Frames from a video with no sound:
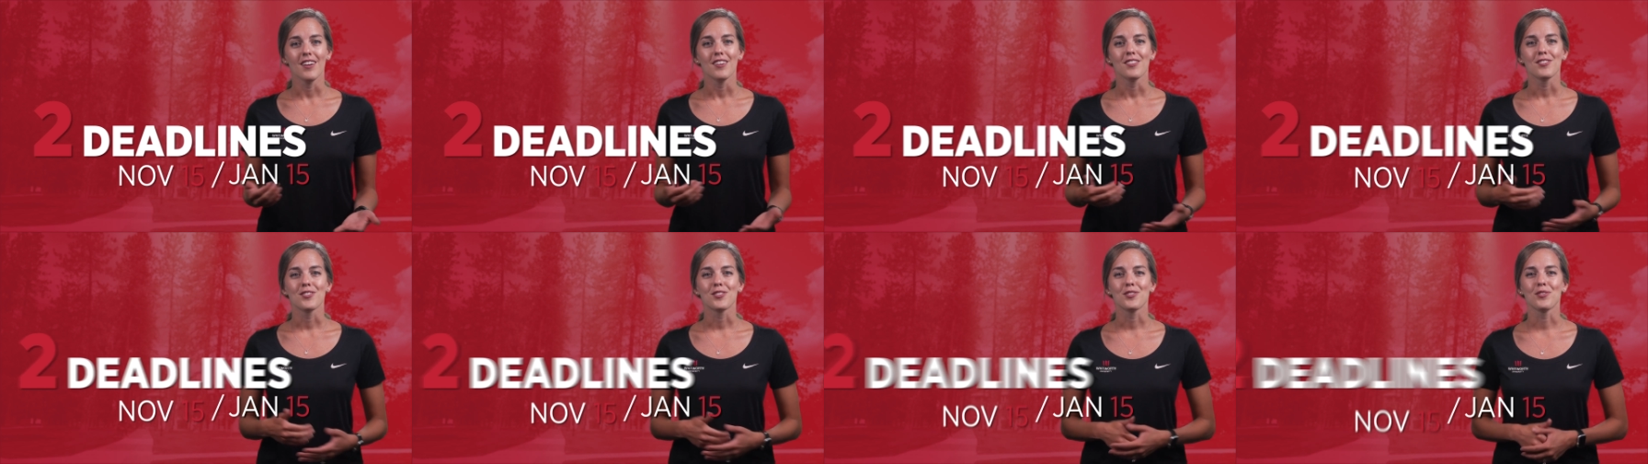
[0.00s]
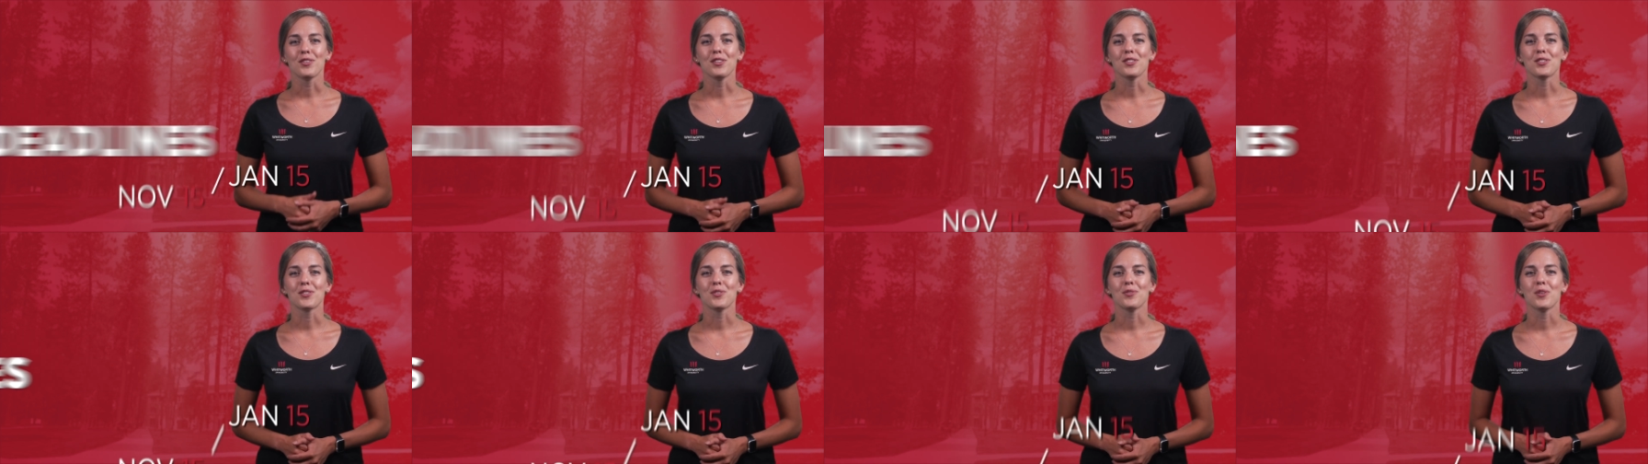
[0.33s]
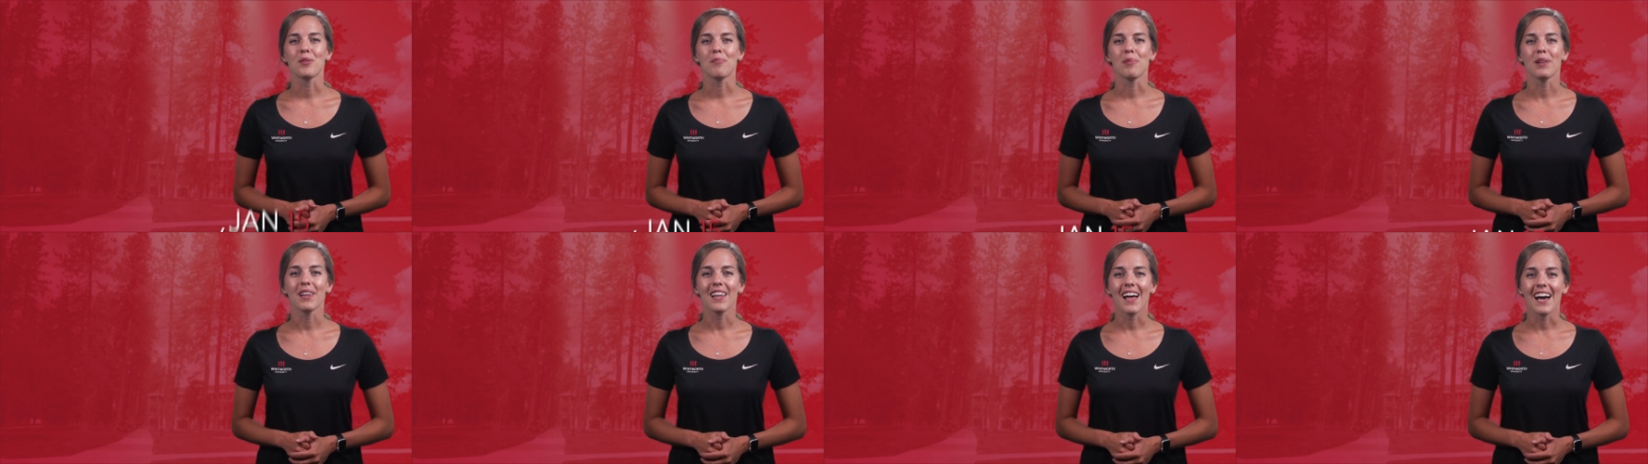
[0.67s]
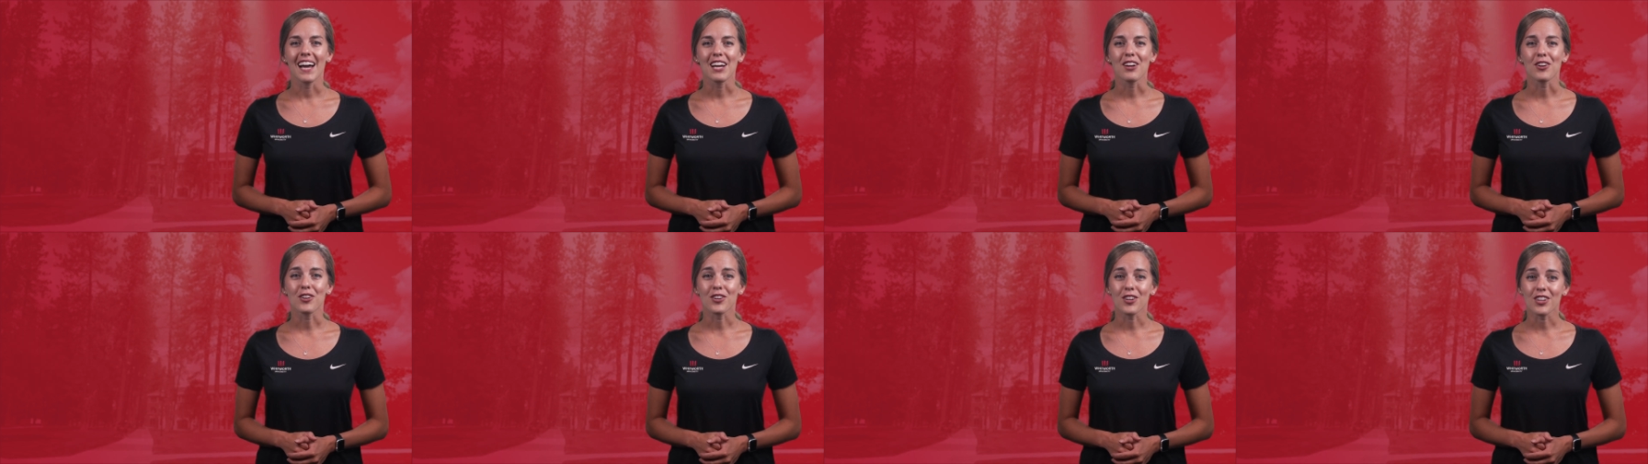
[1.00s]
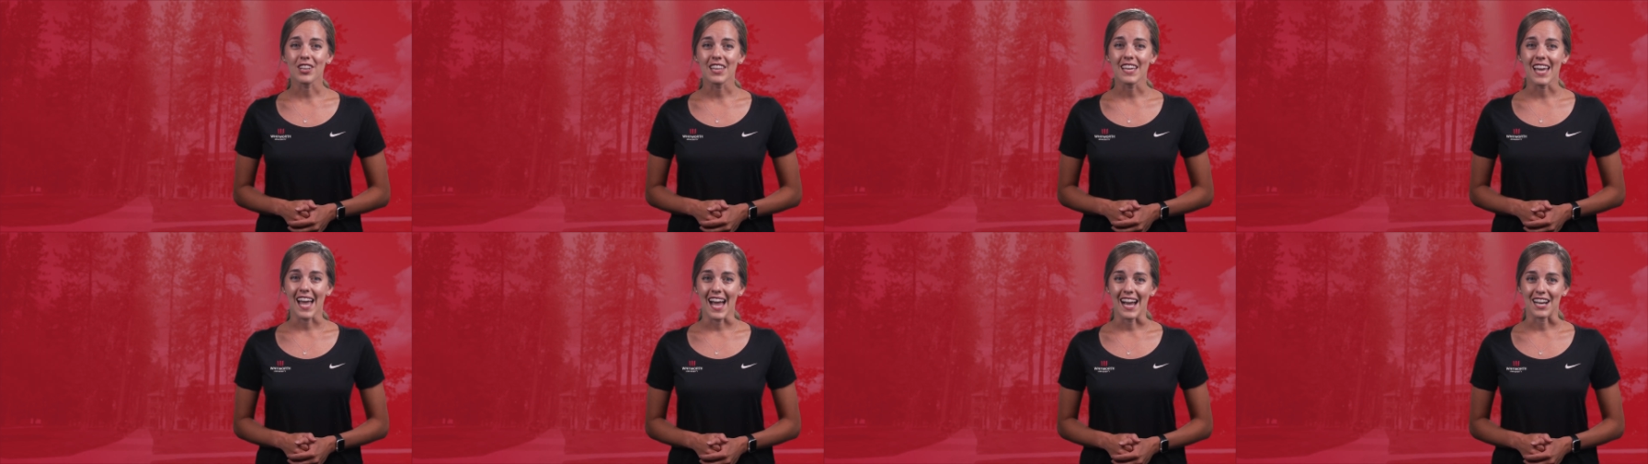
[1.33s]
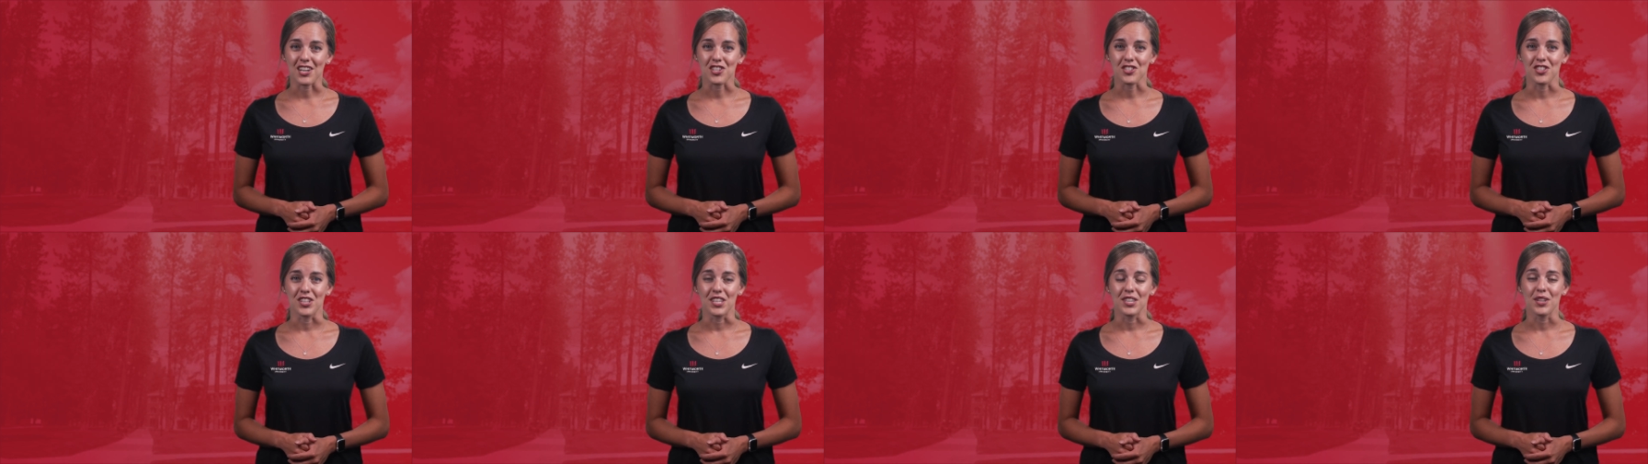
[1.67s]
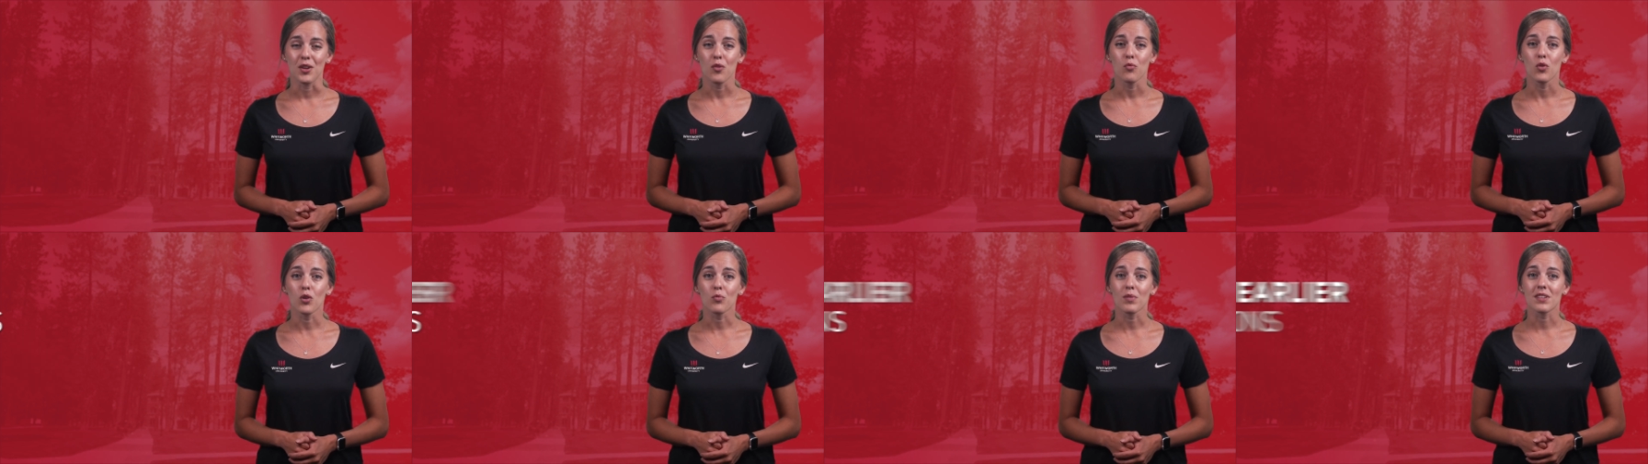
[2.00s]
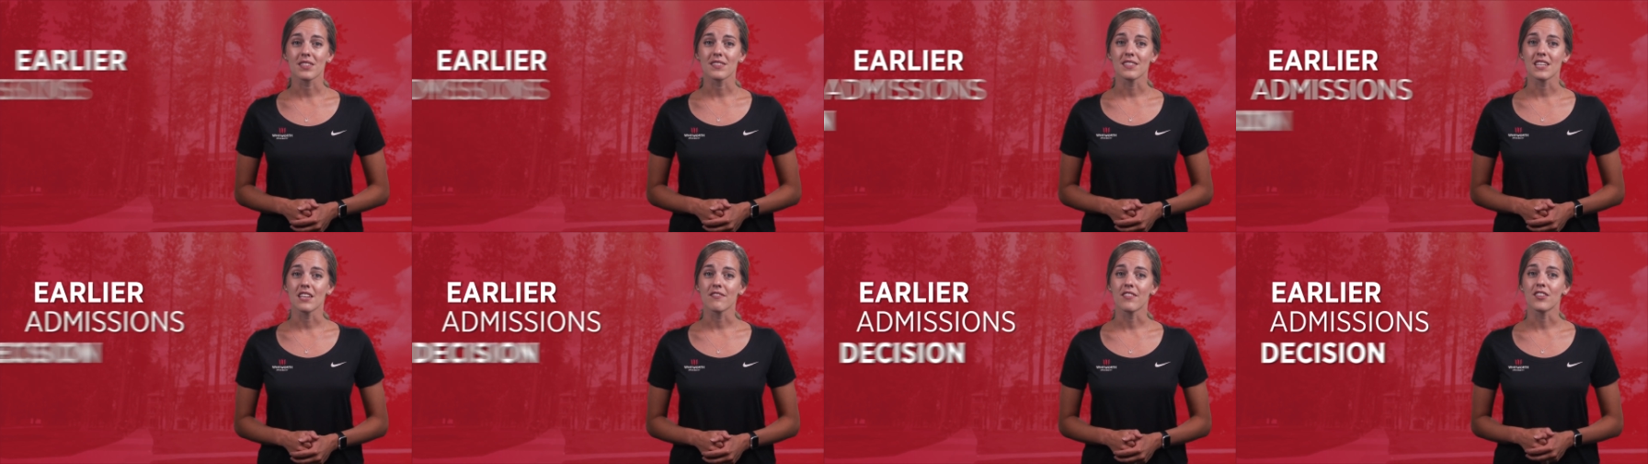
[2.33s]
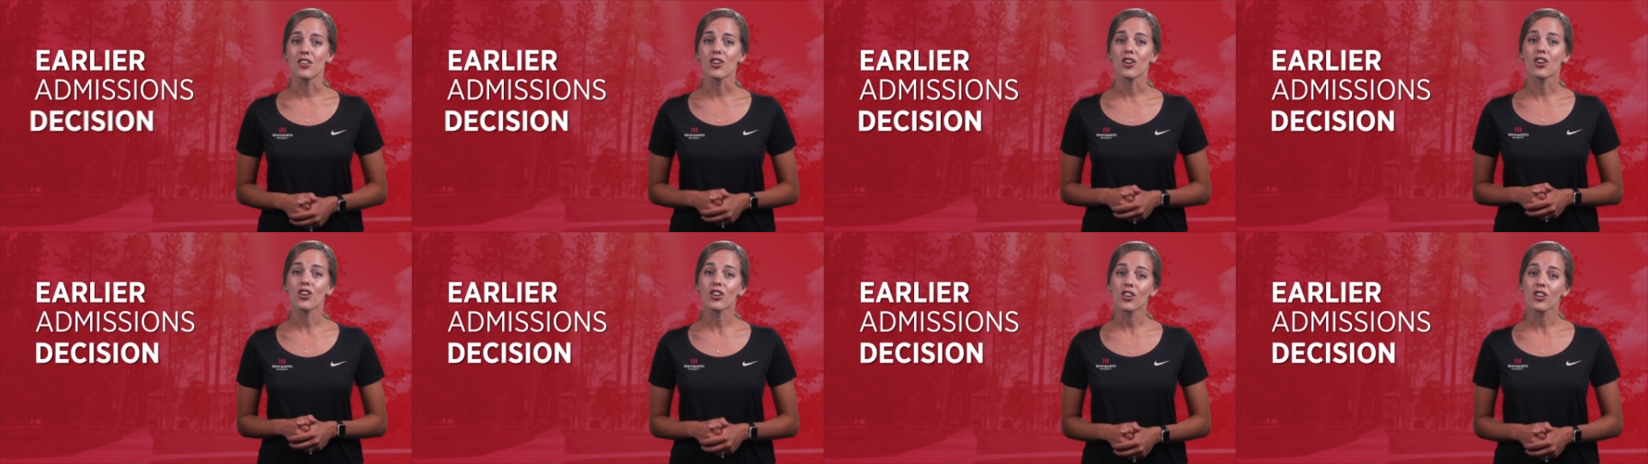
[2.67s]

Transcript: Students who apply early action will receive an